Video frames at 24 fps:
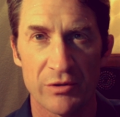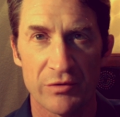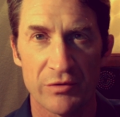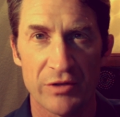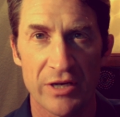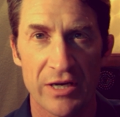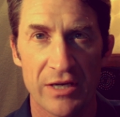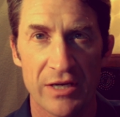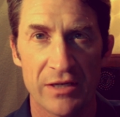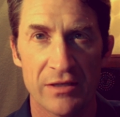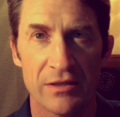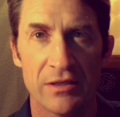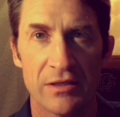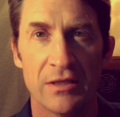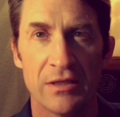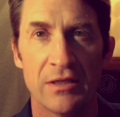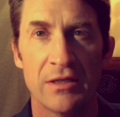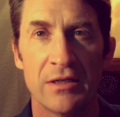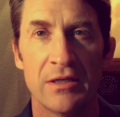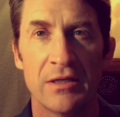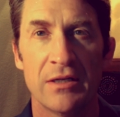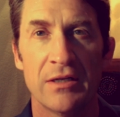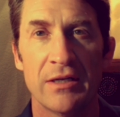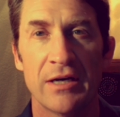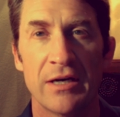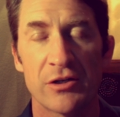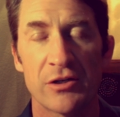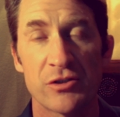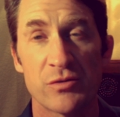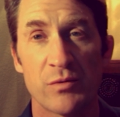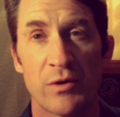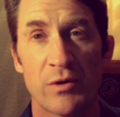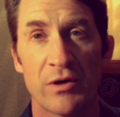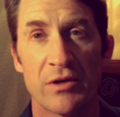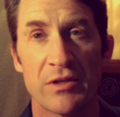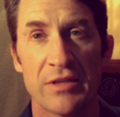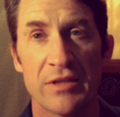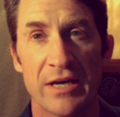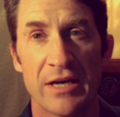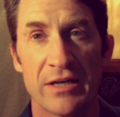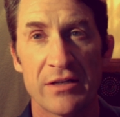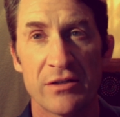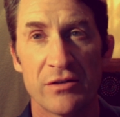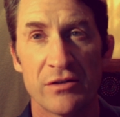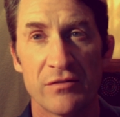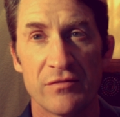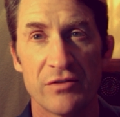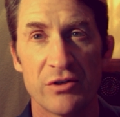Day. Elsewhere in that
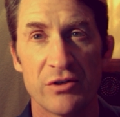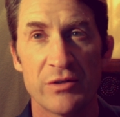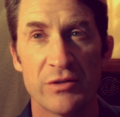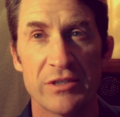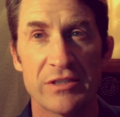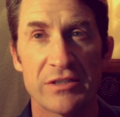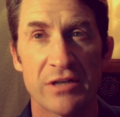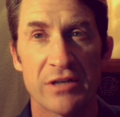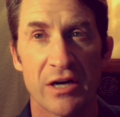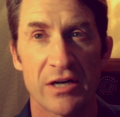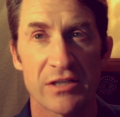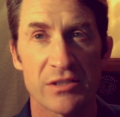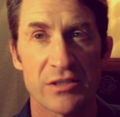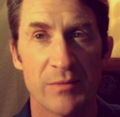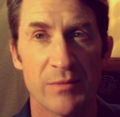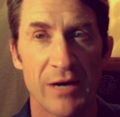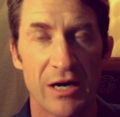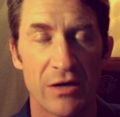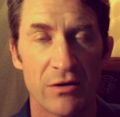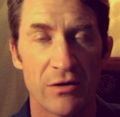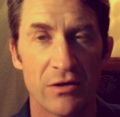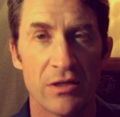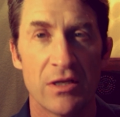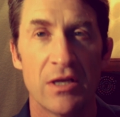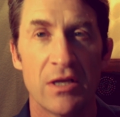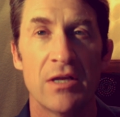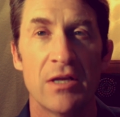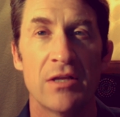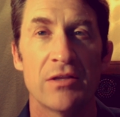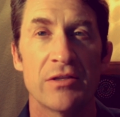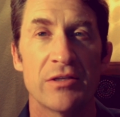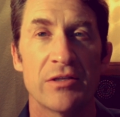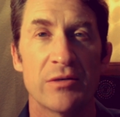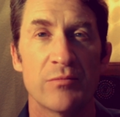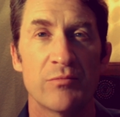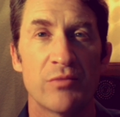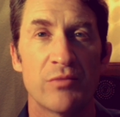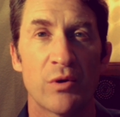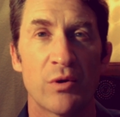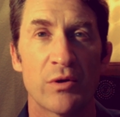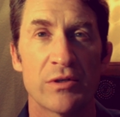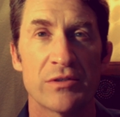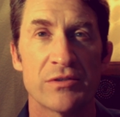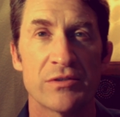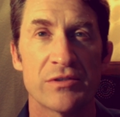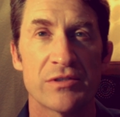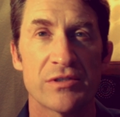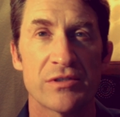interview, he talks about the
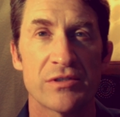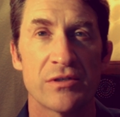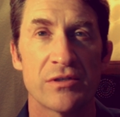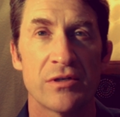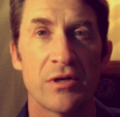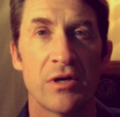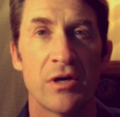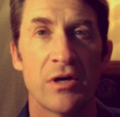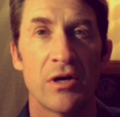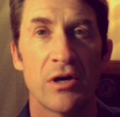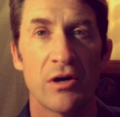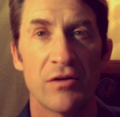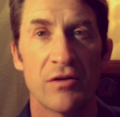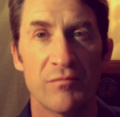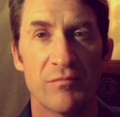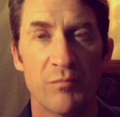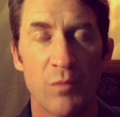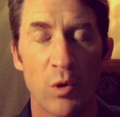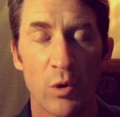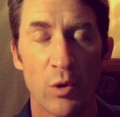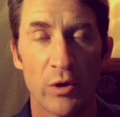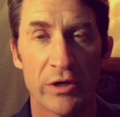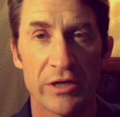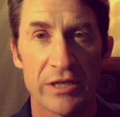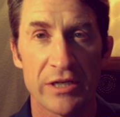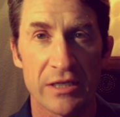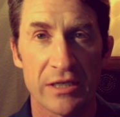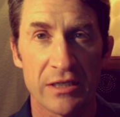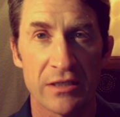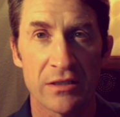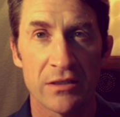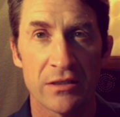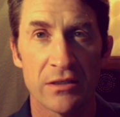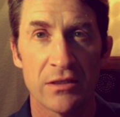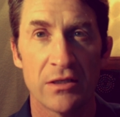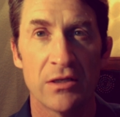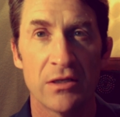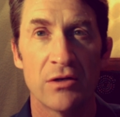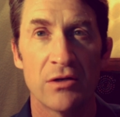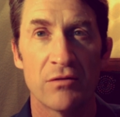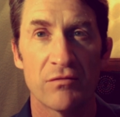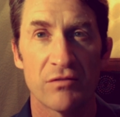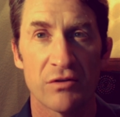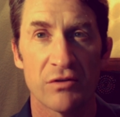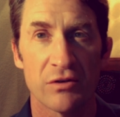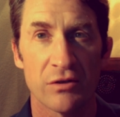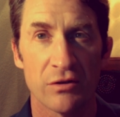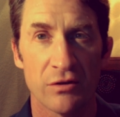importance of mourning
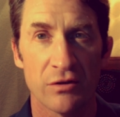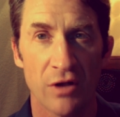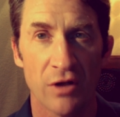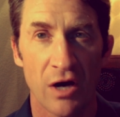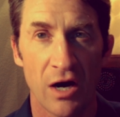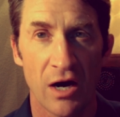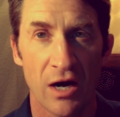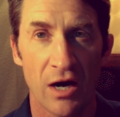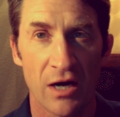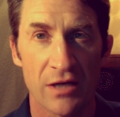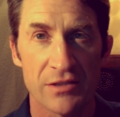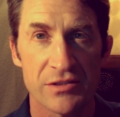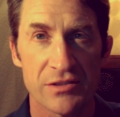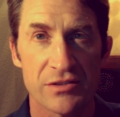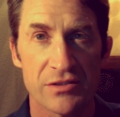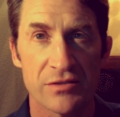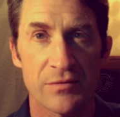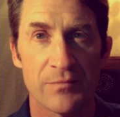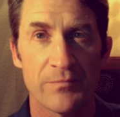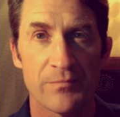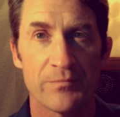for the loss